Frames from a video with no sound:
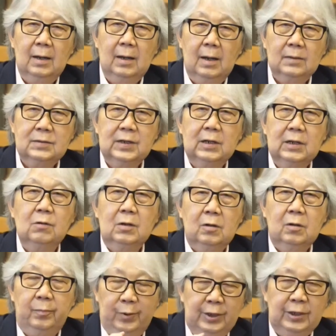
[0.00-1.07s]
a single
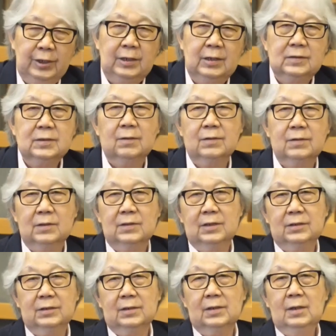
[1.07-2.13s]
community in Southeast
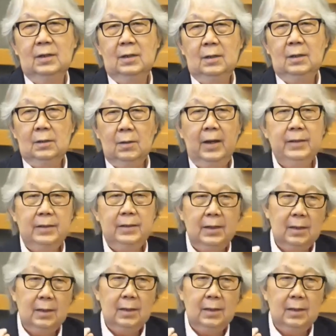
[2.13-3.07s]
Asia. So I think